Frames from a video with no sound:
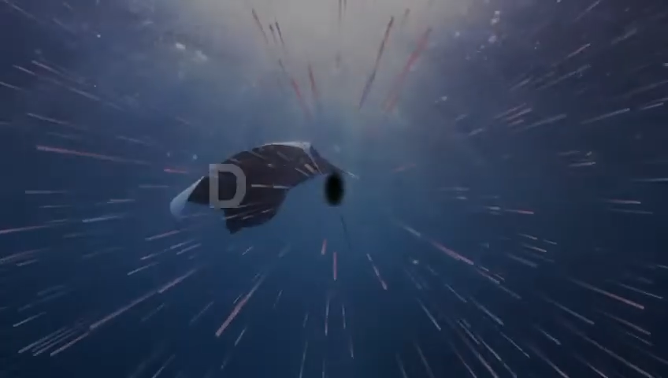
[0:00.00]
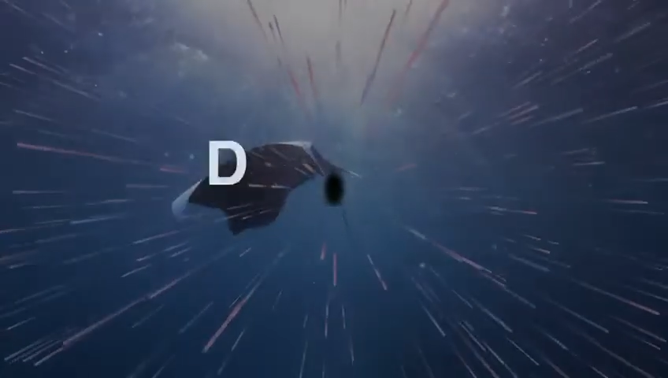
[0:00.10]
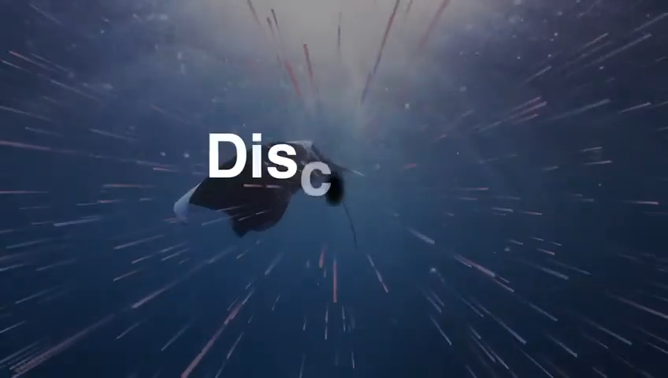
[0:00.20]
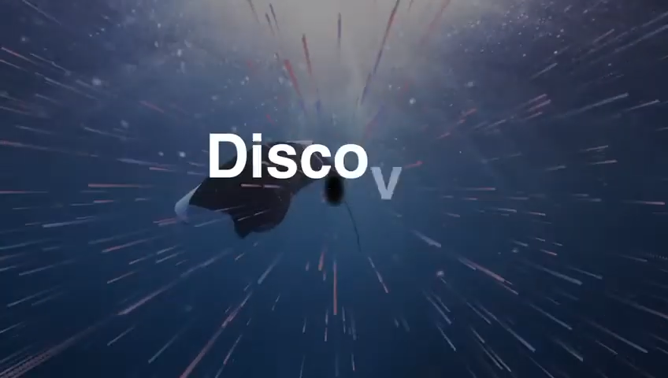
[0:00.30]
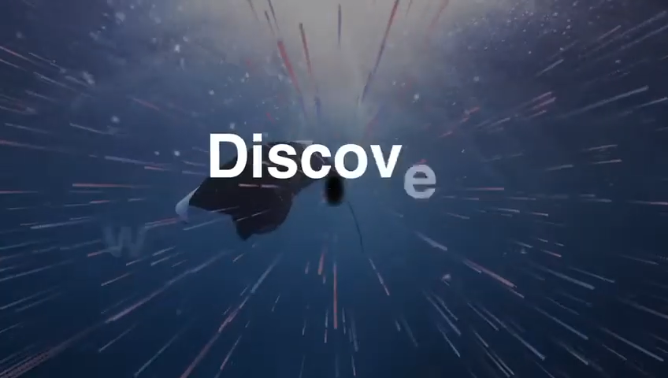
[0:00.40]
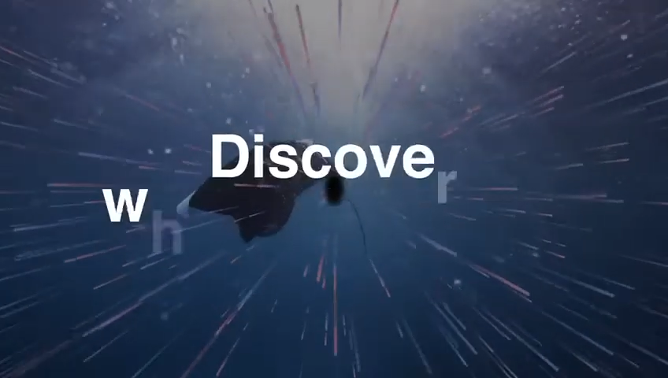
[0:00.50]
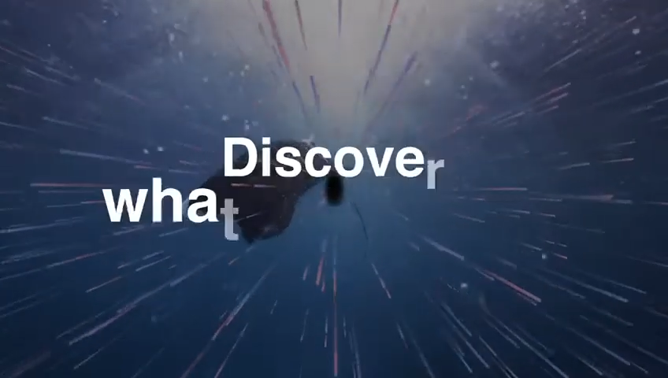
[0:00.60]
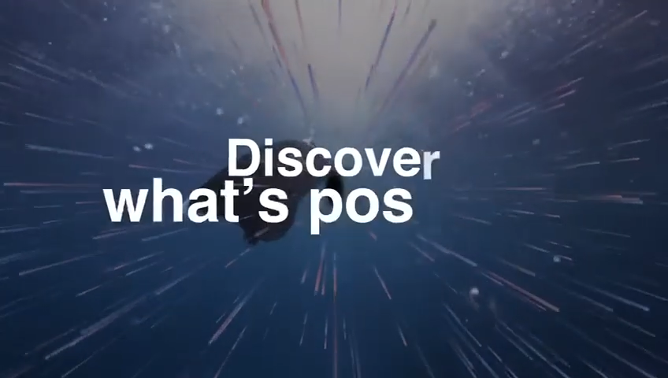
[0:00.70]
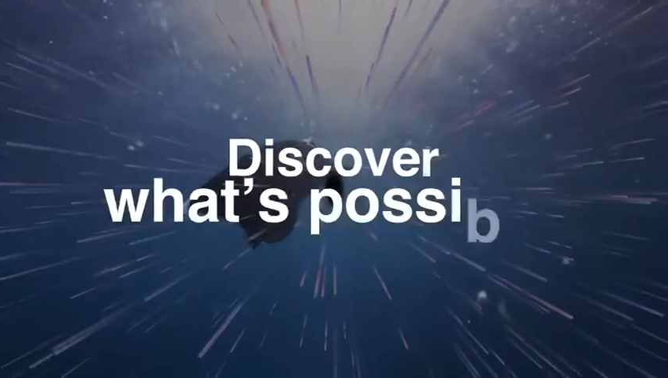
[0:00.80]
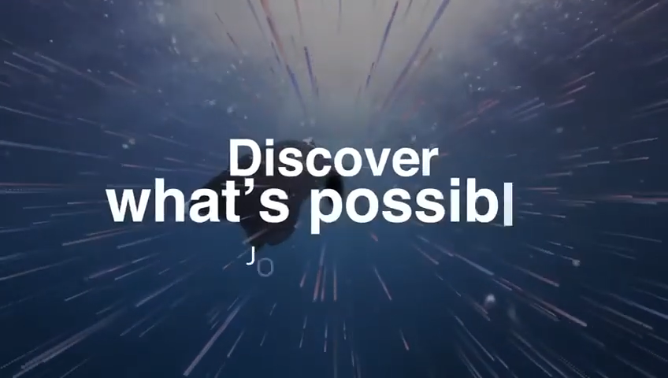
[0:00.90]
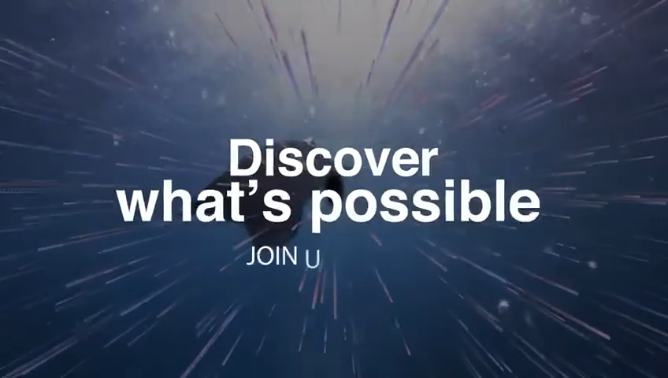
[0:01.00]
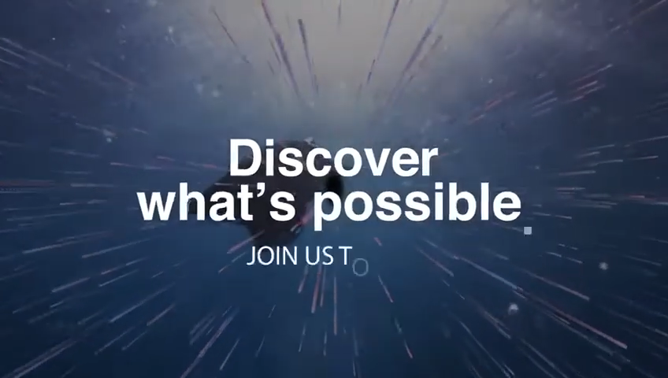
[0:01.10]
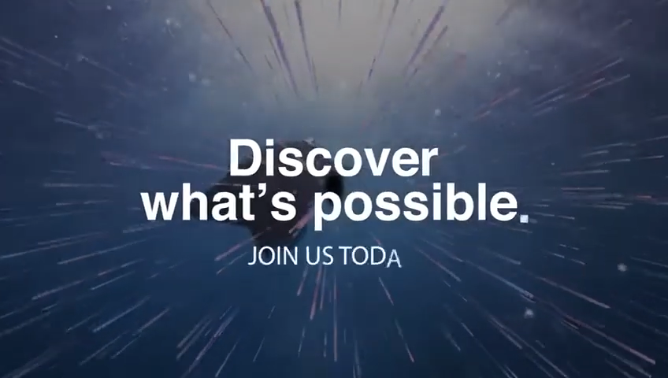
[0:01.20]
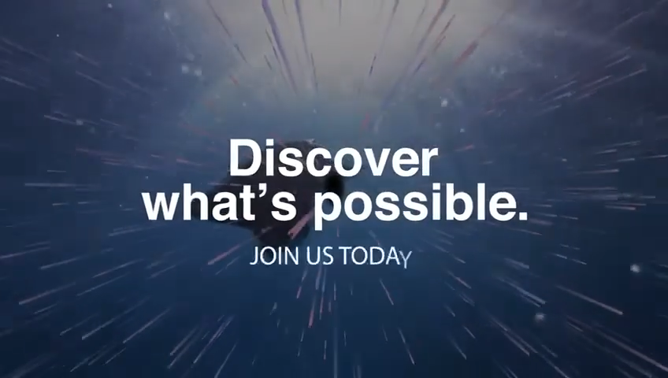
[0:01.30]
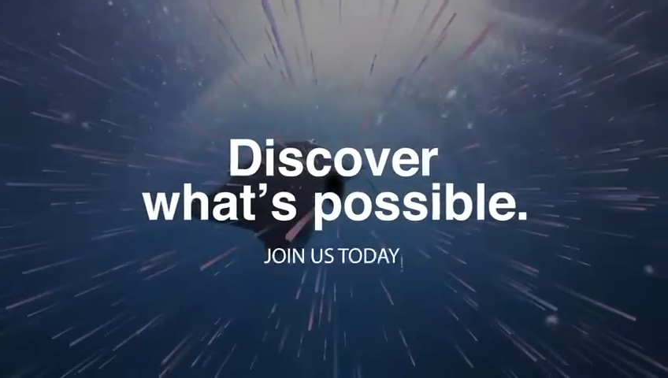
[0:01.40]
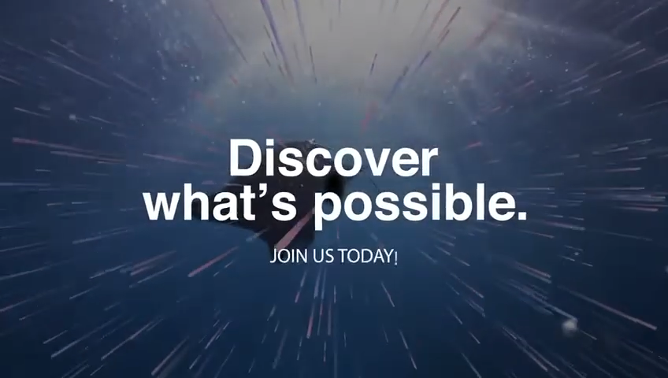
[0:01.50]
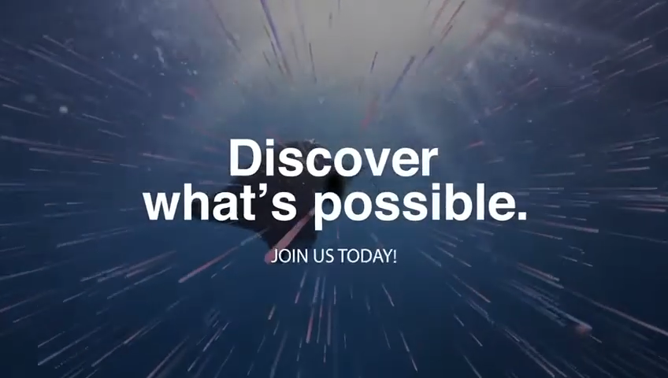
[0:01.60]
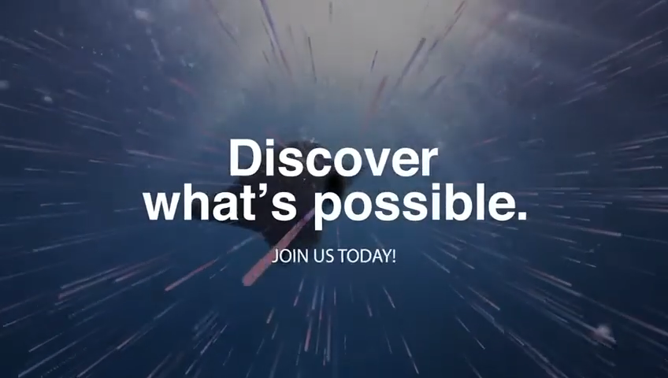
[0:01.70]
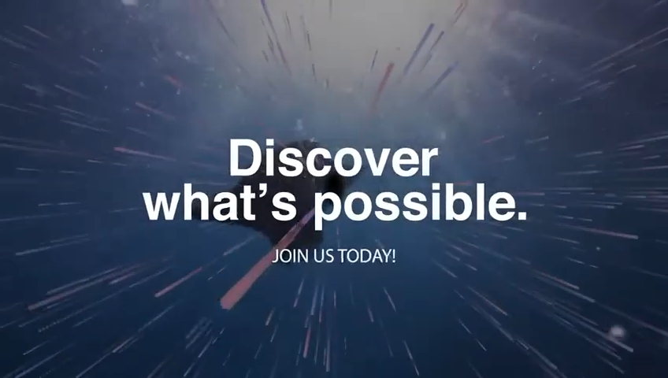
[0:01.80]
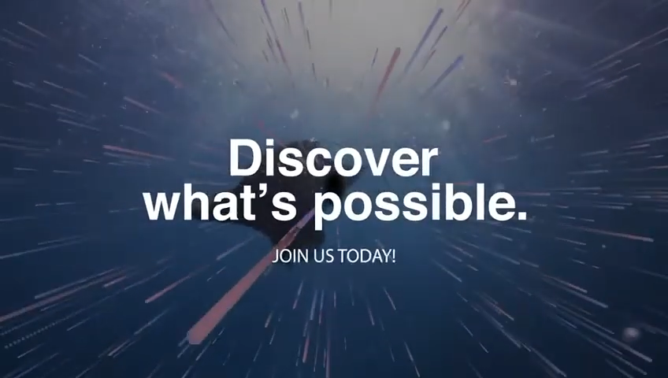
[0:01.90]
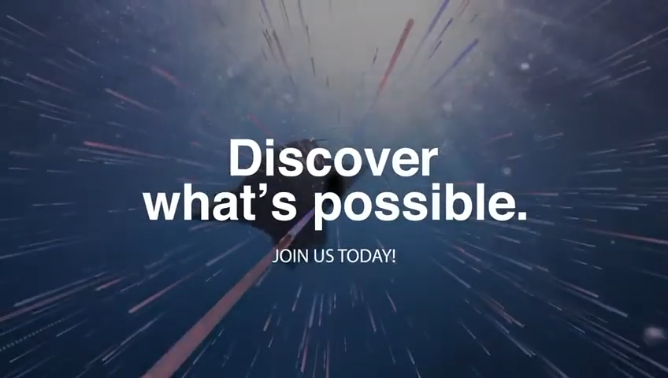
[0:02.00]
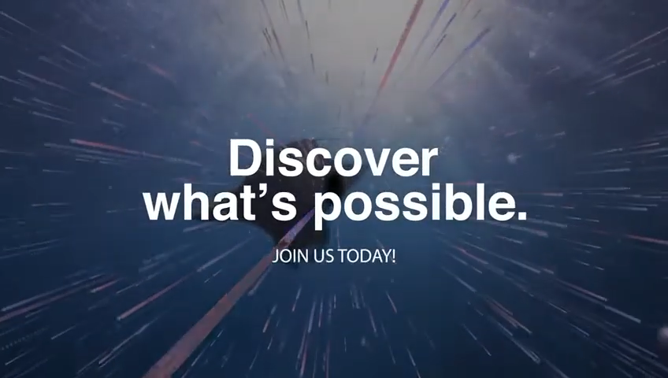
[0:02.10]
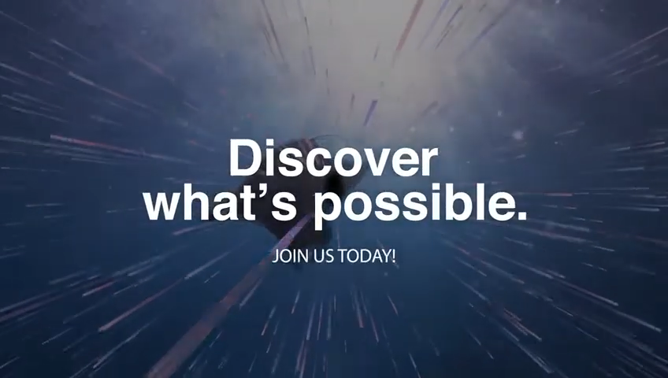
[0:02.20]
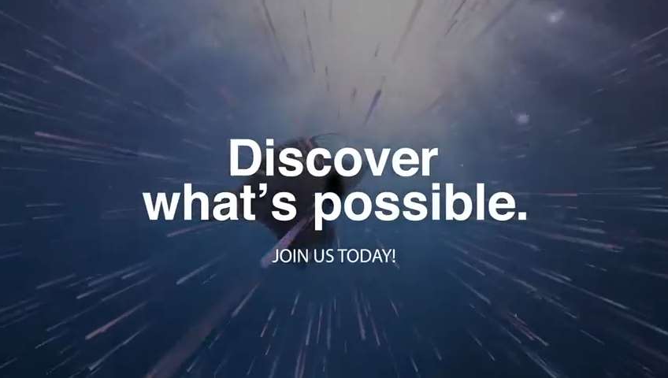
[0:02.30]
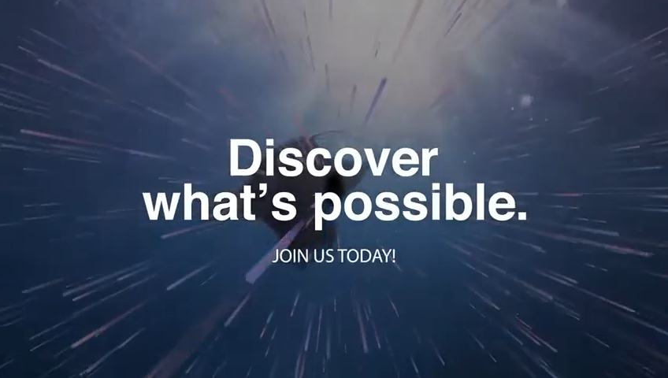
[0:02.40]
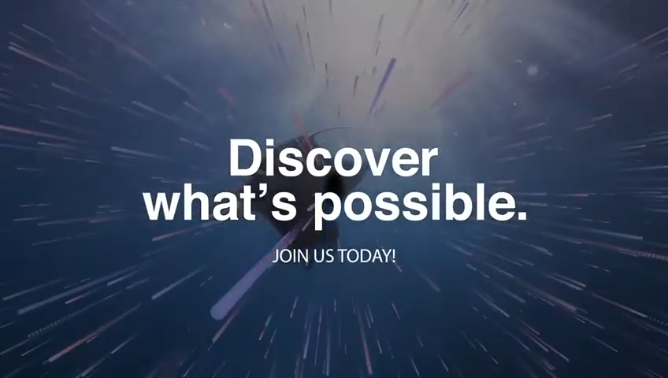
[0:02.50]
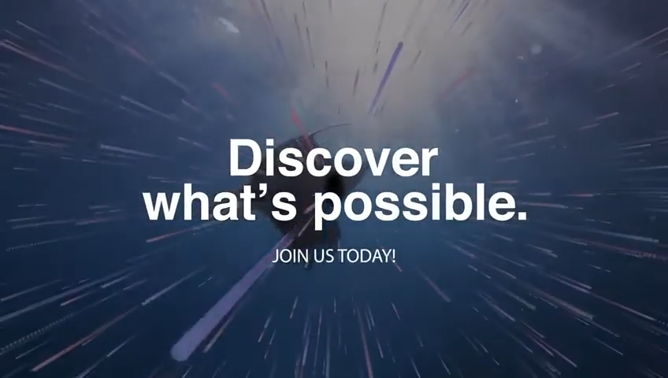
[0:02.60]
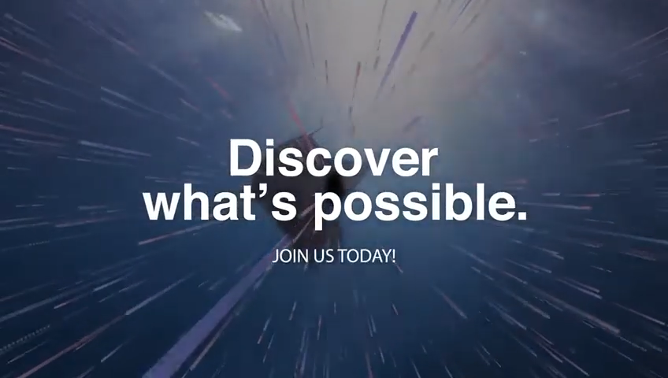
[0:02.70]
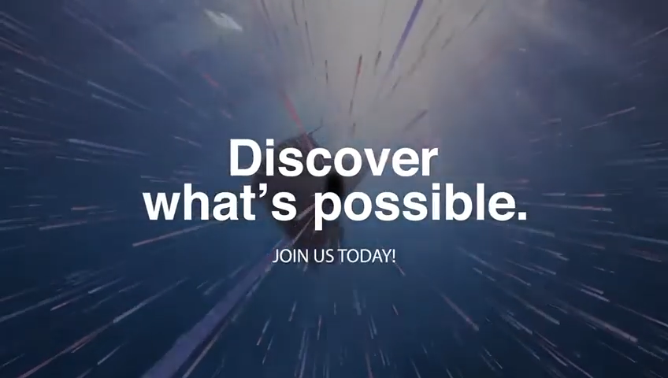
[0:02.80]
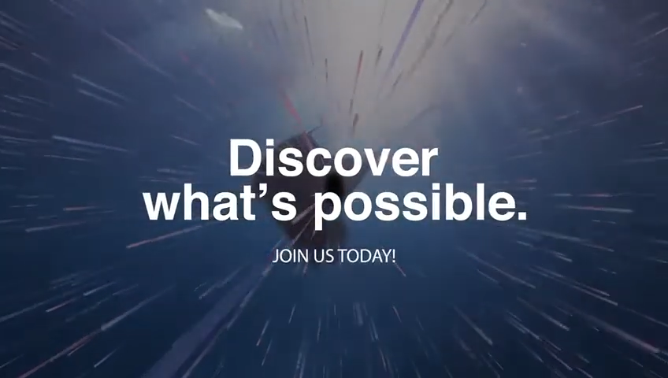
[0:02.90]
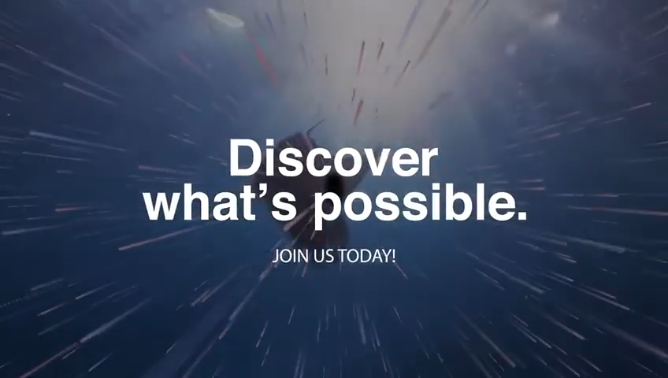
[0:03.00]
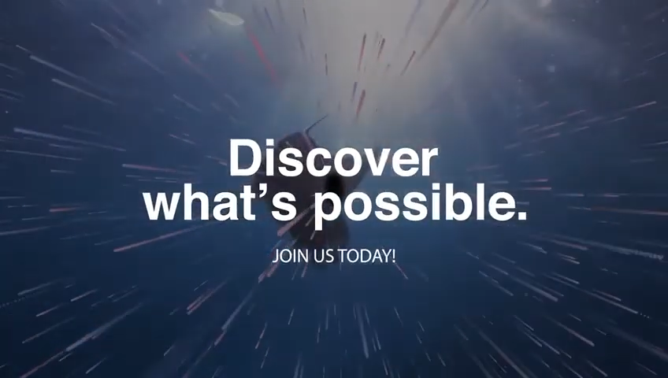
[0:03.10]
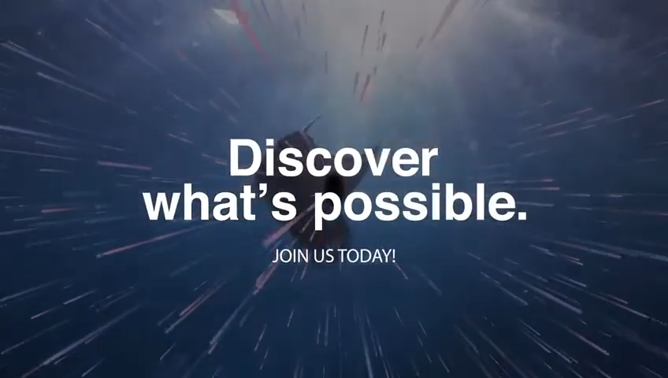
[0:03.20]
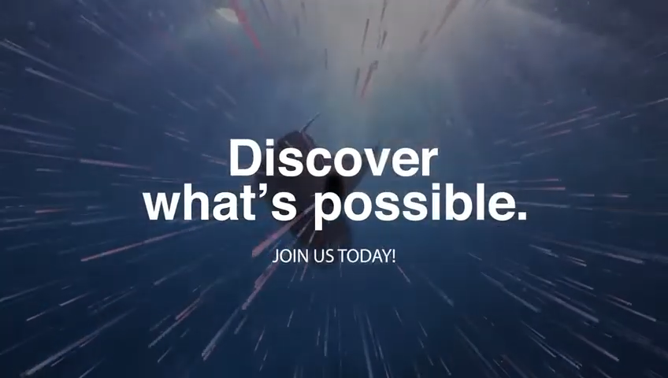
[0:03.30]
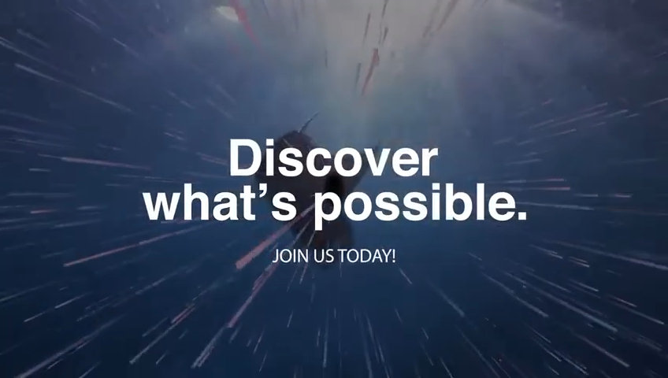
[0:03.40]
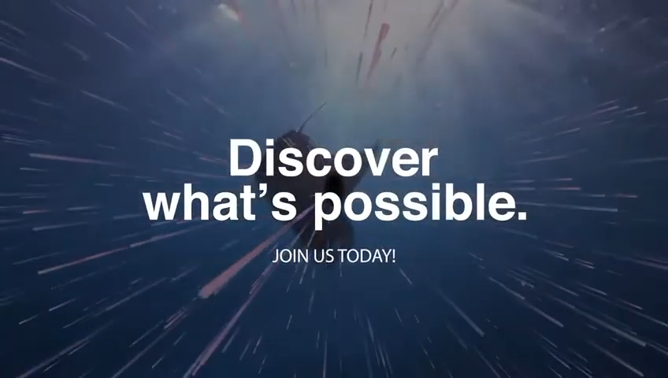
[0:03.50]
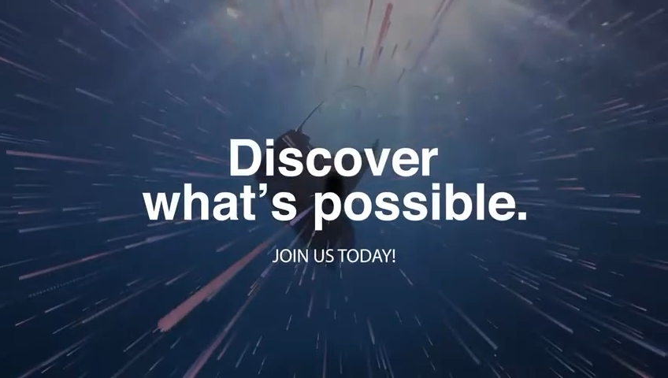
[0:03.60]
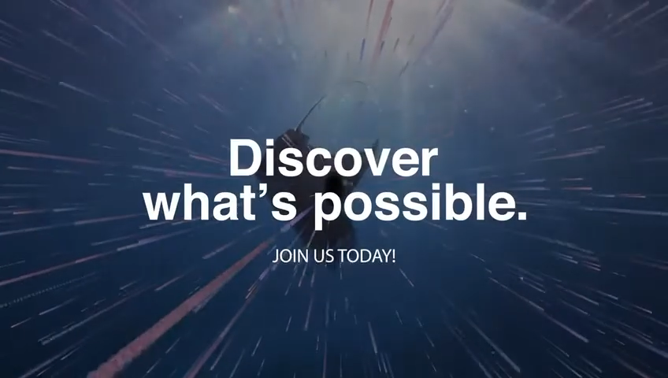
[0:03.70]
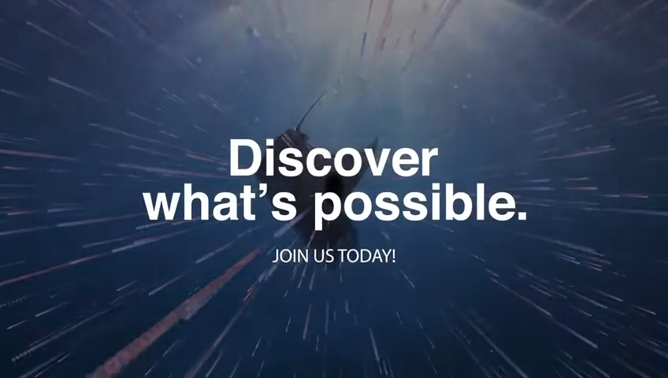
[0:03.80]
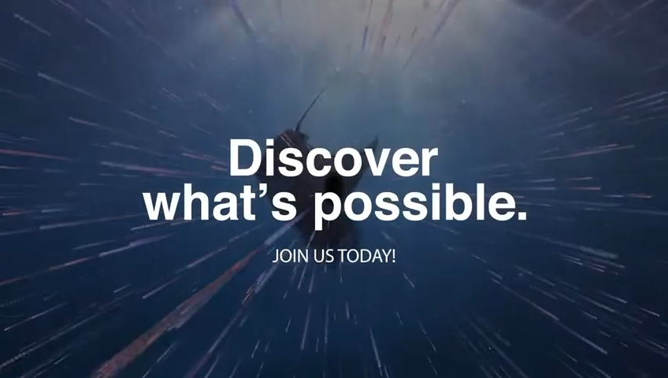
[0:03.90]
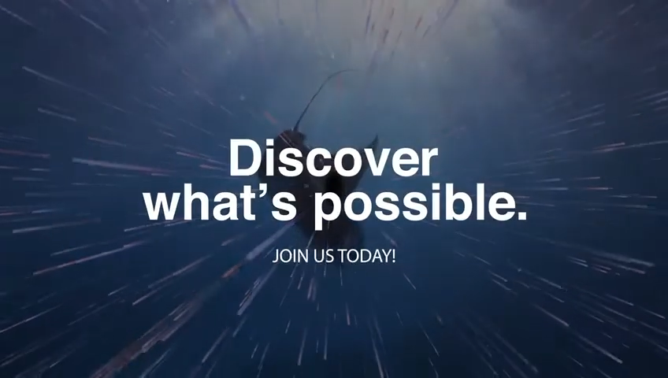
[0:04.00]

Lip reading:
(no speaker visible)